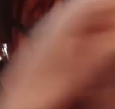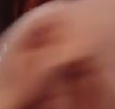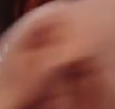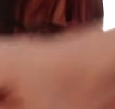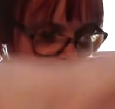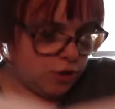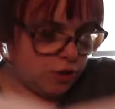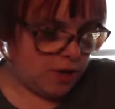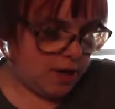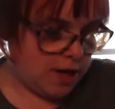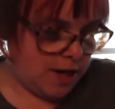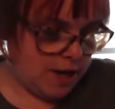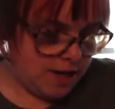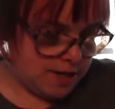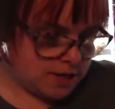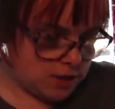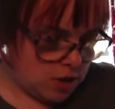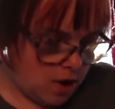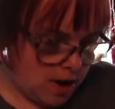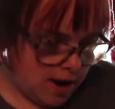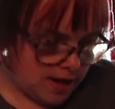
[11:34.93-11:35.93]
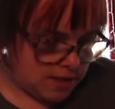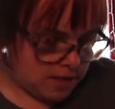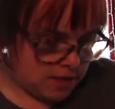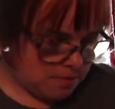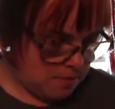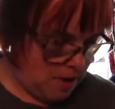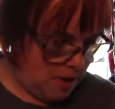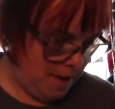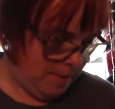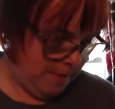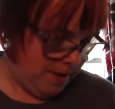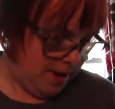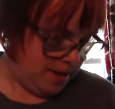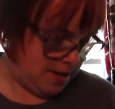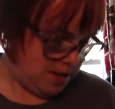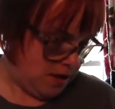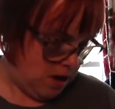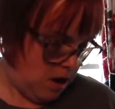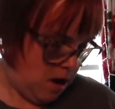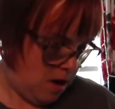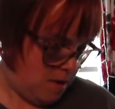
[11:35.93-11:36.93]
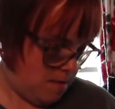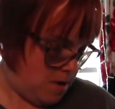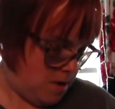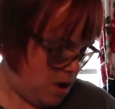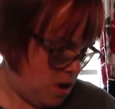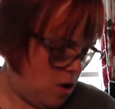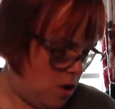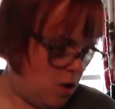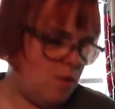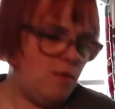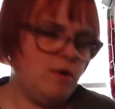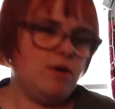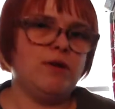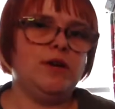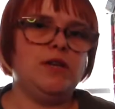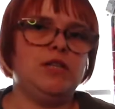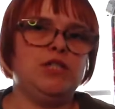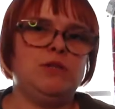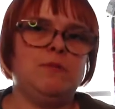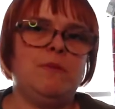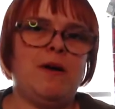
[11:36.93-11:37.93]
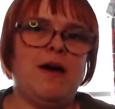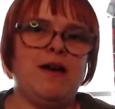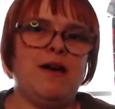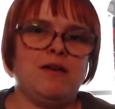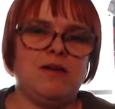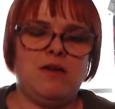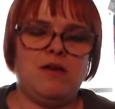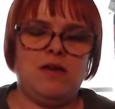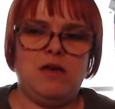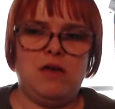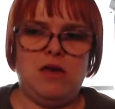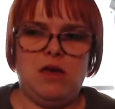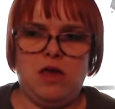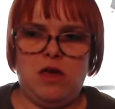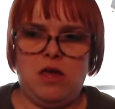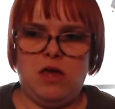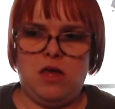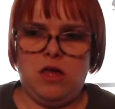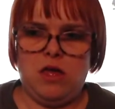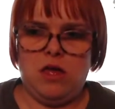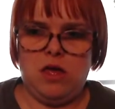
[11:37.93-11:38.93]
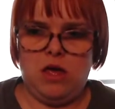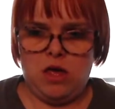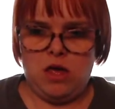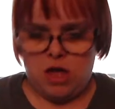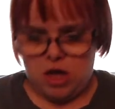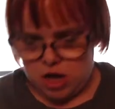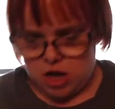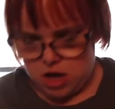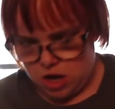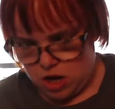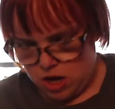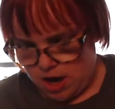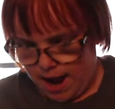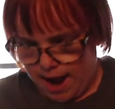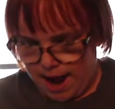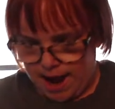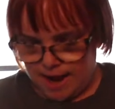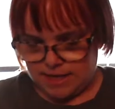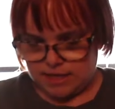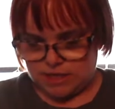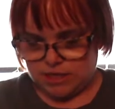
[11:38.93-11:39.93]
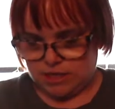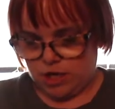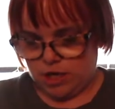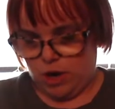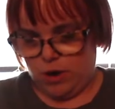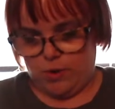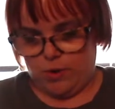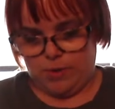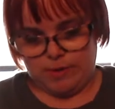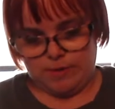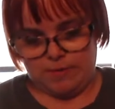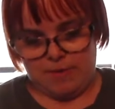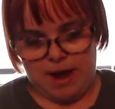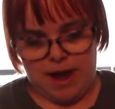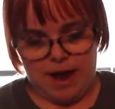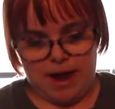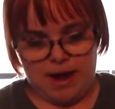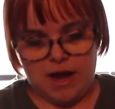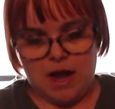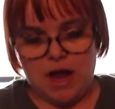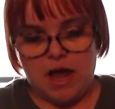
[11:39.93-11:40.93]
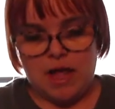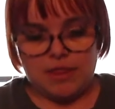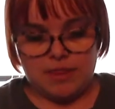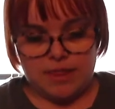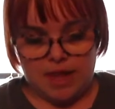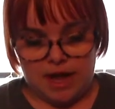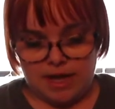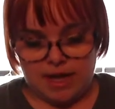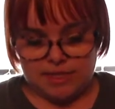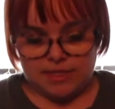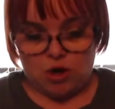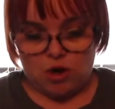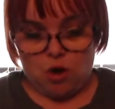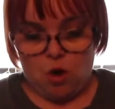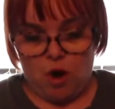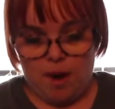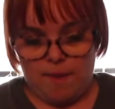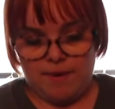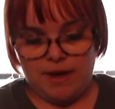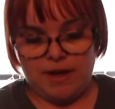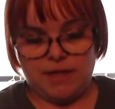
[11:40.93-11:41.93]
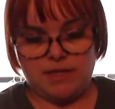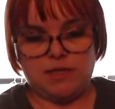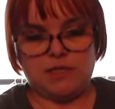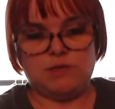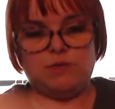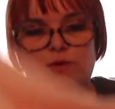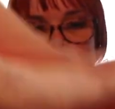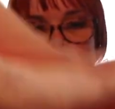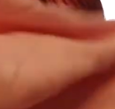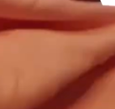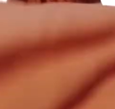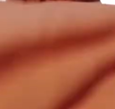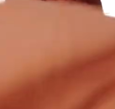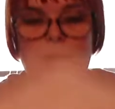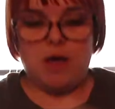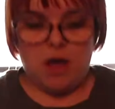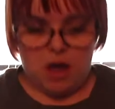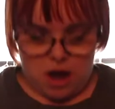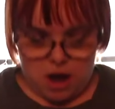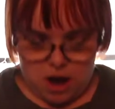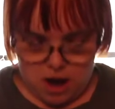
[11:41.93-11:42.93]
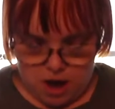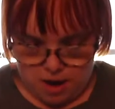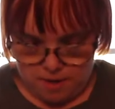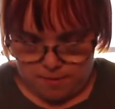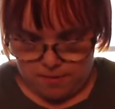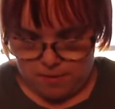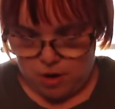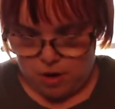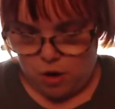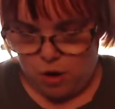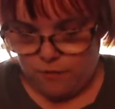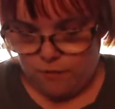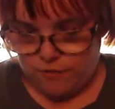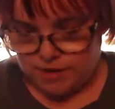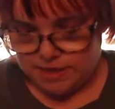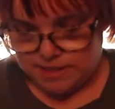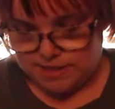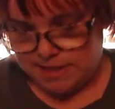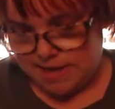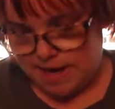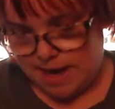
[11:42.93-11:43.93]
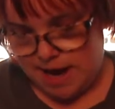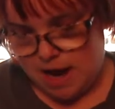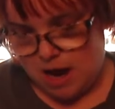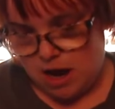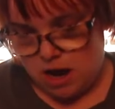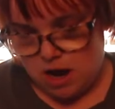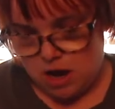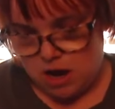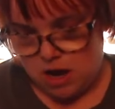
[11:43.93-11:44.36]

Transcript: So the next item I picked up, oh, I've got an itchy back, excuse me, this, I picked this one up, obviously,